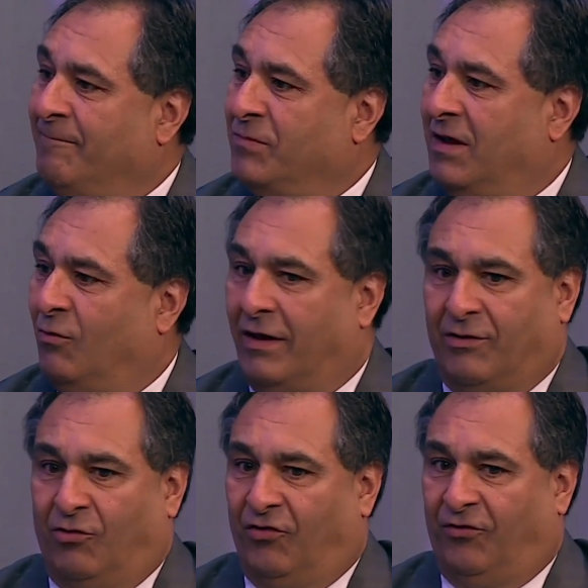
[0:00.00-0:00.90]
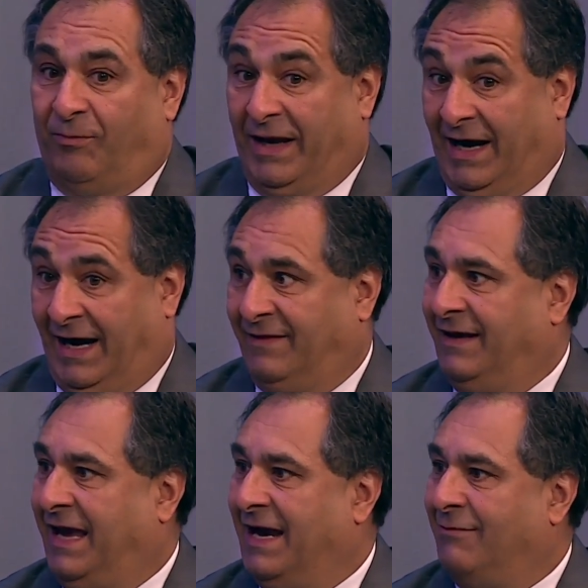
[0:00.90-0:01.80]
whether it was behind the
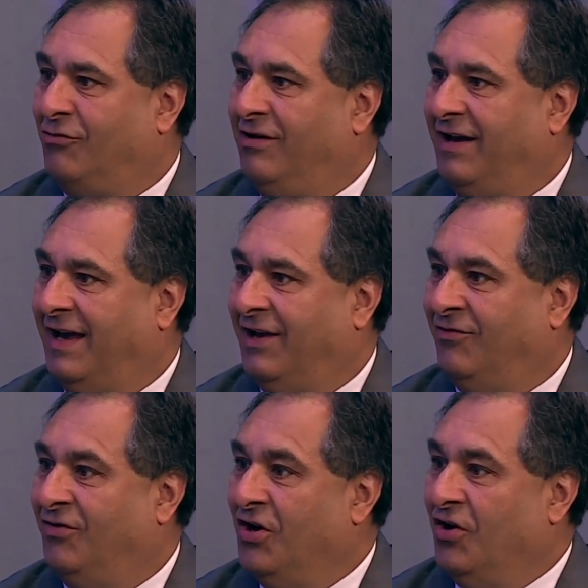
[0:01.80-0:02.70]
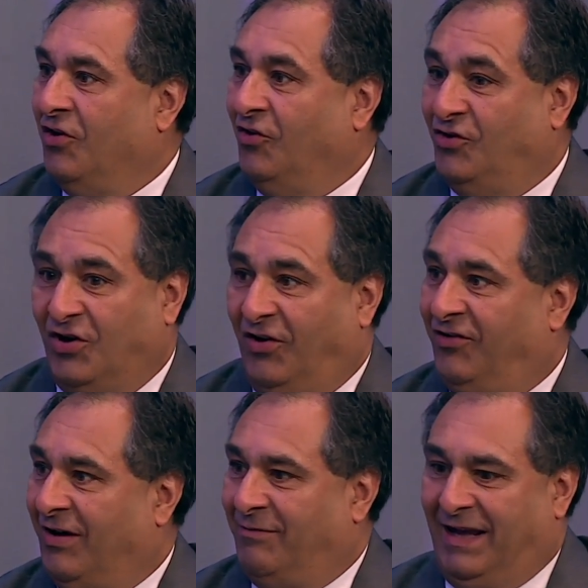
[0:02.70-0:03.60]
camera and shooting
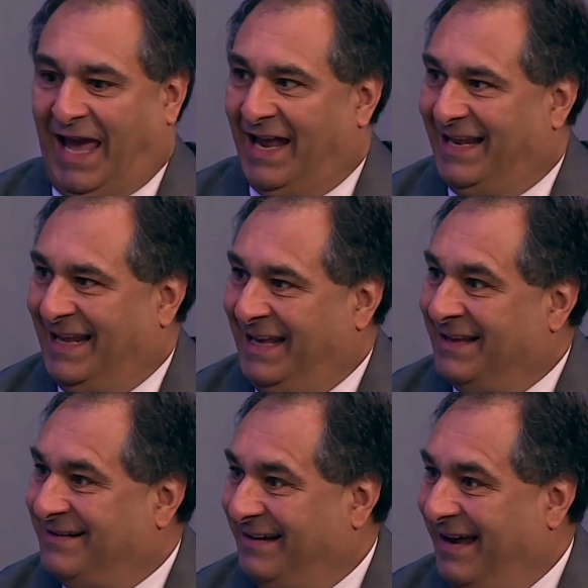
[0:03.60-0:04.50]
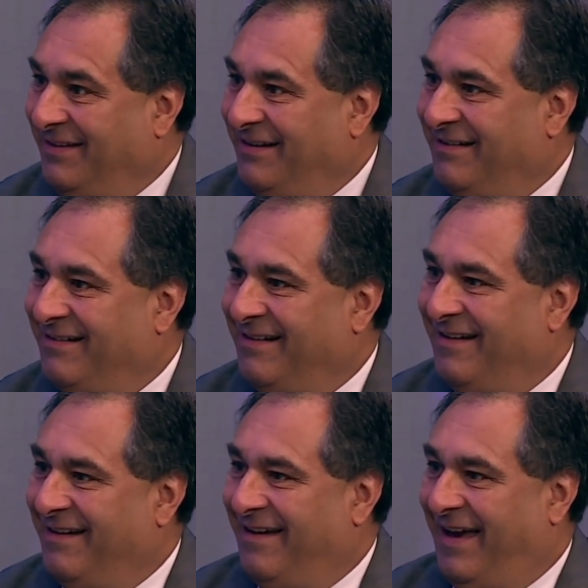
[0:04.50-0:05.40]
something, editing it together,
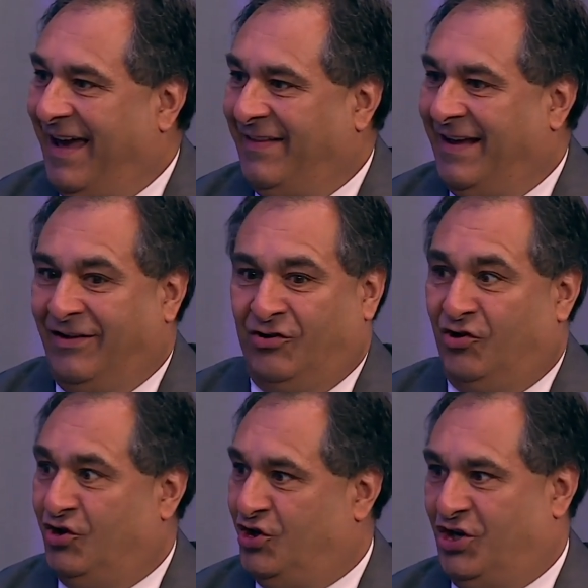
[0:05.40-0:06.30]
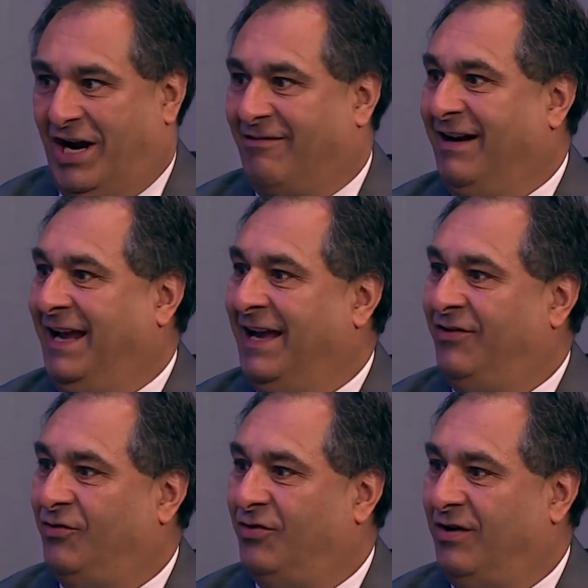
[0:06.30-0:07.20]
and sharing
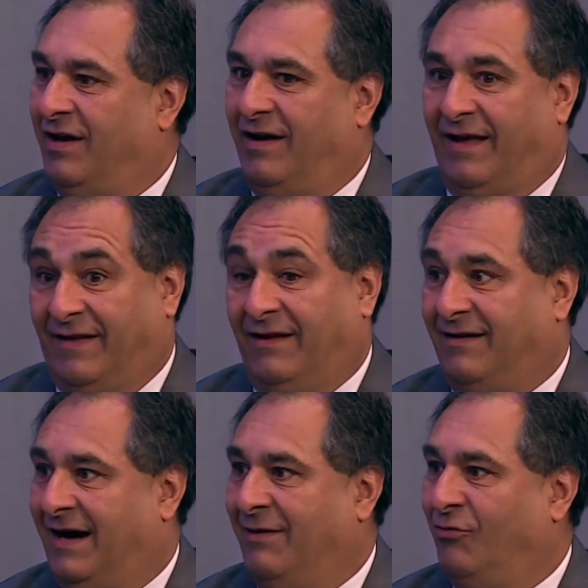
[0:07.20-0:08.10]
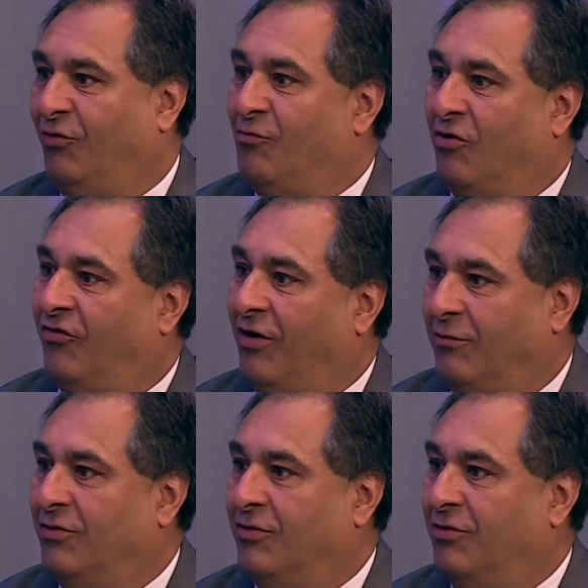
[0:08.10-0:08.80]
it. At that time, it was more so we were